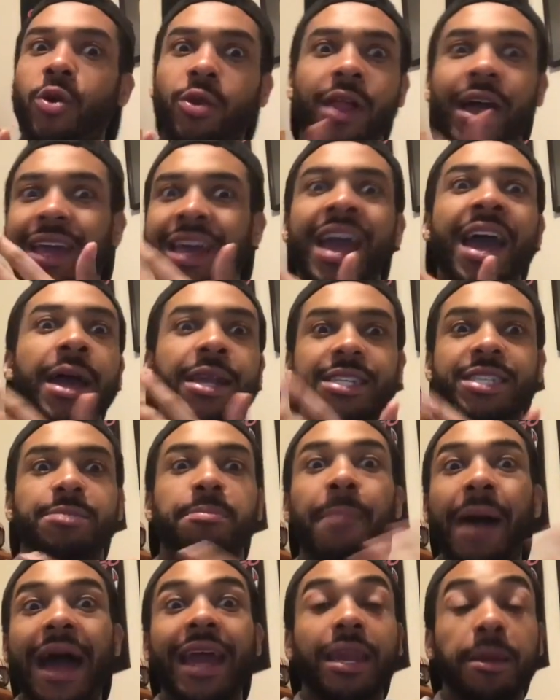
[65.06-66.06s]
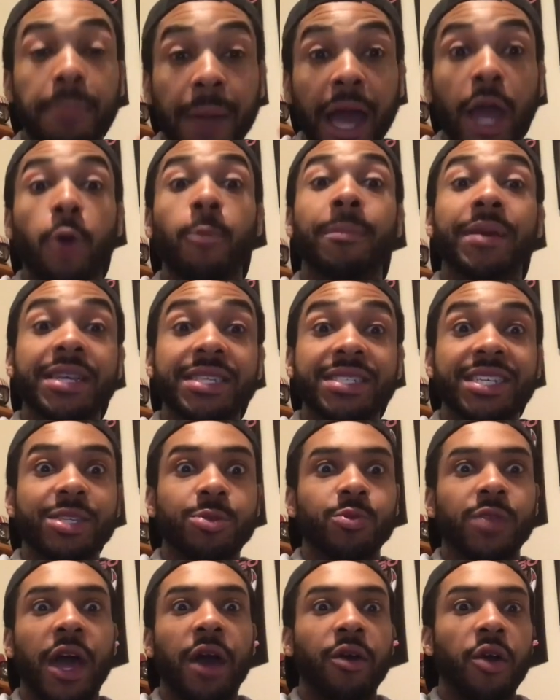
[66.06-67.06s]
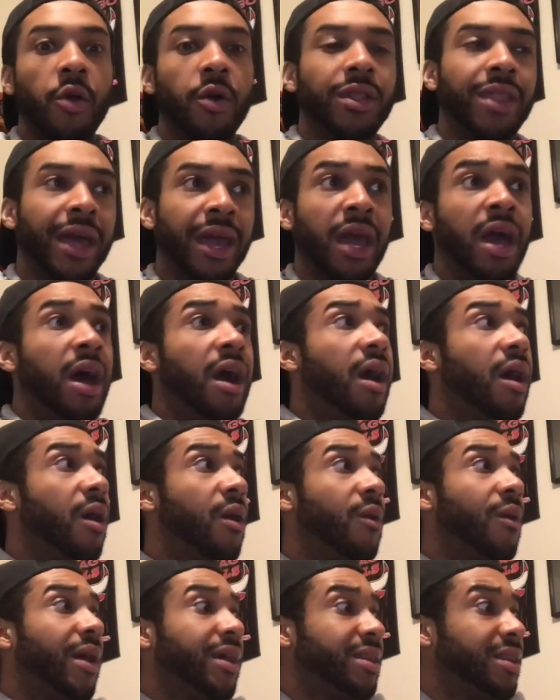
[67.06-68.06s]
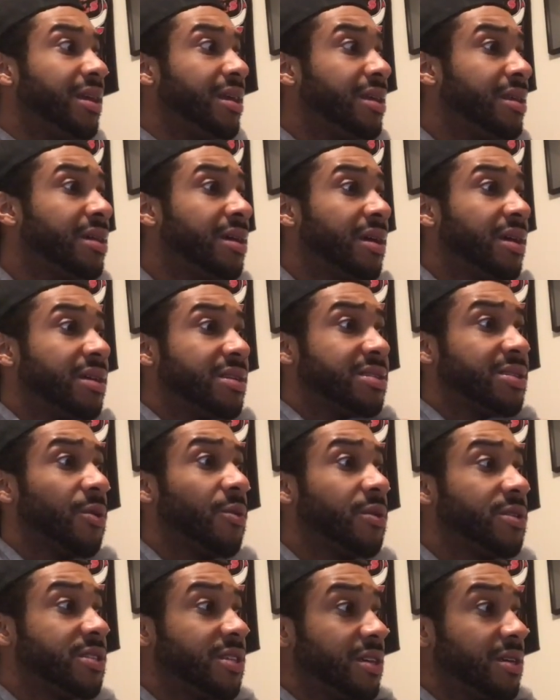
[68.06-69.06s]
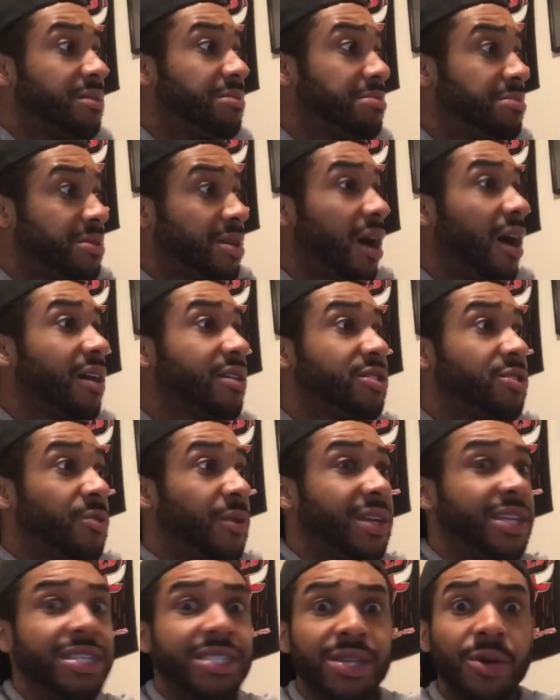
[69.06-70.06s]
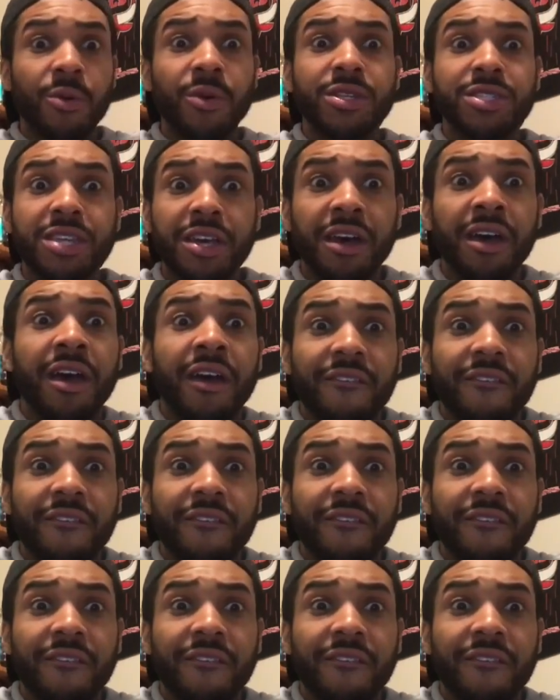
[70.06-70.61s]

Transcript: or like just minding my own business without going like, oh, I need someone to talk to. I need someone to